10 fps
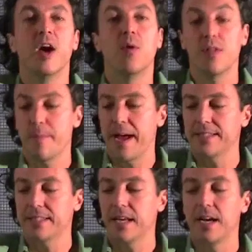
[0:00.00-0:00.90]
Well, the
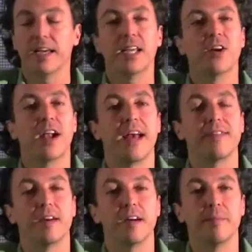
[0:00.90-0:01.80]
bats here at
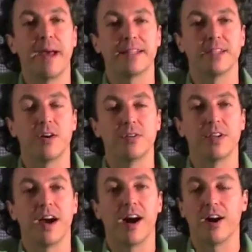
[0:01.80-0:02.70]
the Bat Zone
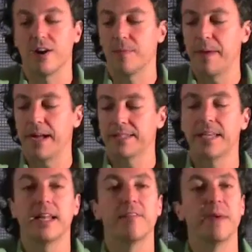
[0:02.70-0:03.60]
are bats
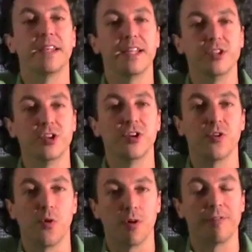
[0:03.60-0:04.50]
that have been injured
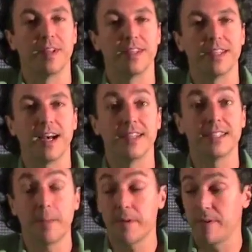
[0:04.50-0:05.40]
or orphaned.
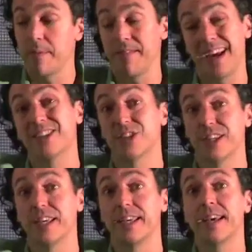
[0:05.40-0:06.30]
Some of them have
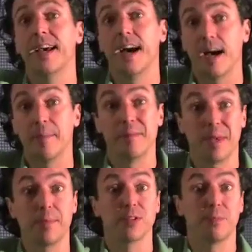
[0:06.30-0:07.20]
actually been
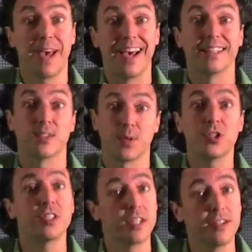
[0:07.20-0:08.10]
people's pets,
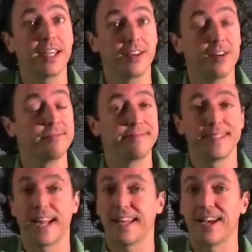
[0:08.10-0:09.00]
which is illegal.
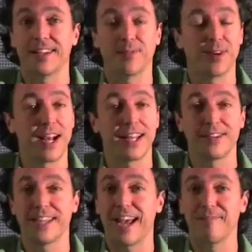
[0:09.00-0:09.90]
It's not allowed, we're not
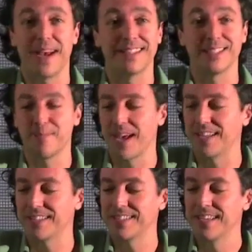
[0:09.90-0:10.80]
allowed to have bats as
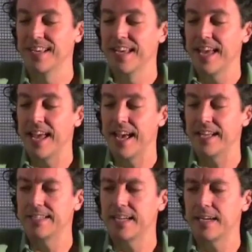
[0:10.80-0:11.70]
pets.
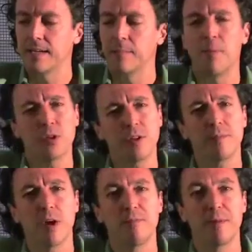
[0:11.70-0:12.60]
And most of them,
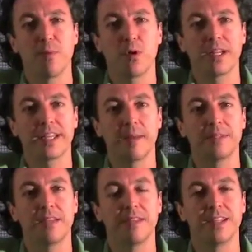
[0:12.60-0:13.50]
though, have been born in
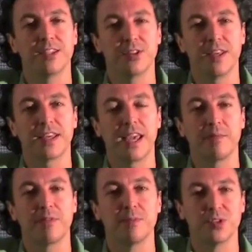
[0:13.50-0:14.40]
captivity, so they
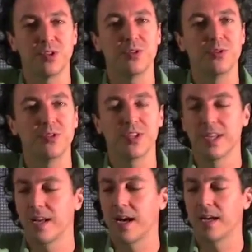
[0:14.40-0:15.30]
came from zoos
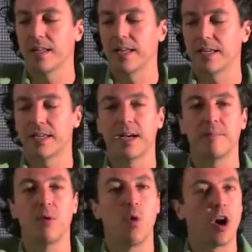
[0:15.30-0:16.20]
like
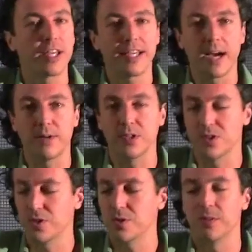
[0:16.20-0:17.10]
Milwaukee County
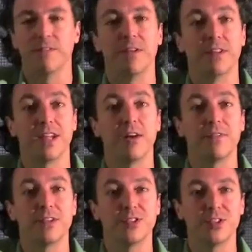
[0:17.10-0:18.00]
Zoo and
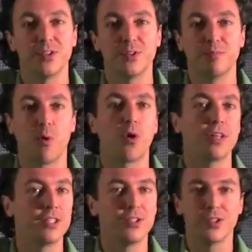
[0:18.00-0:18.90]
Philadelphia Zoo,
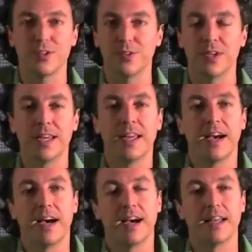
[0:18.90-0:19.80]
Portland Zoo,
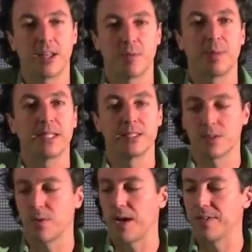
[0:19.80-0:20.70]
and other places
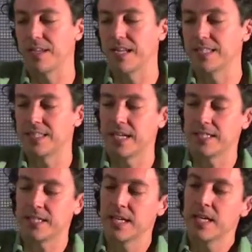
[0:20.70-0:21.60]
around the United
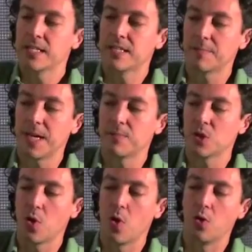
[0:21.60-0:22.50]
States. Sometimes
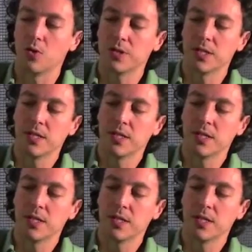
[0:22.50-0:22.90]
they're old,